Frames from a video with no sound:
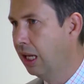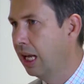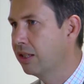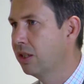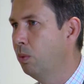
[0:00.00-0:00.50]

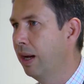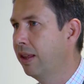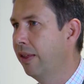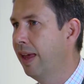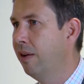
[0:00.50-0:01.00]
as to
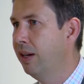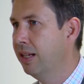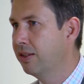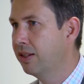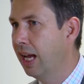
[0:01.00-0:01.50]
whether there
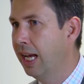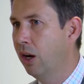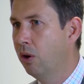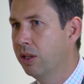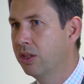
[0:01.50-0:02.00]
is a
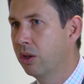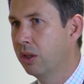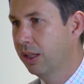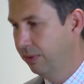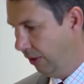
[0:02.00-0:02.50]

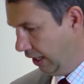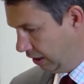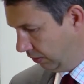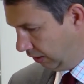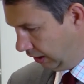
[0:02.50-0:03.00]
horizontal
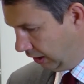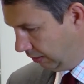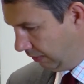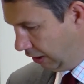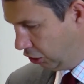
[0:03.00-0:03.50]
effect of the
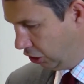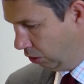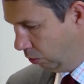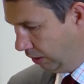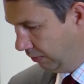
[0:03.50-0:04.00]

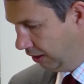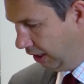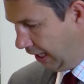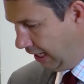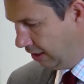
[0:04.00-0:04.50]
convention or even
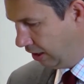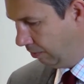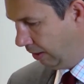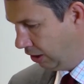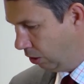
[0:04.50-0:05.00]
an indirect